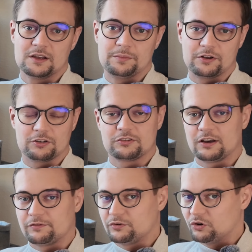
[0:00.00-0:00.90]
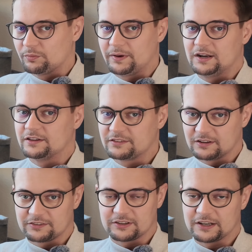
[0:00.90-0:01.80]
because you have load
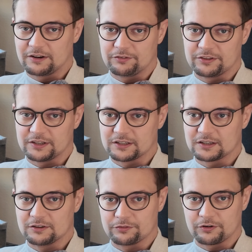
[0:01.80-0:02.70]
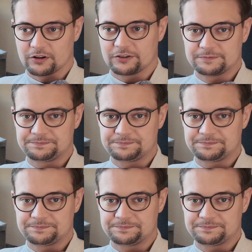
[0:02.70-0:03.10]
balancers and everything in front.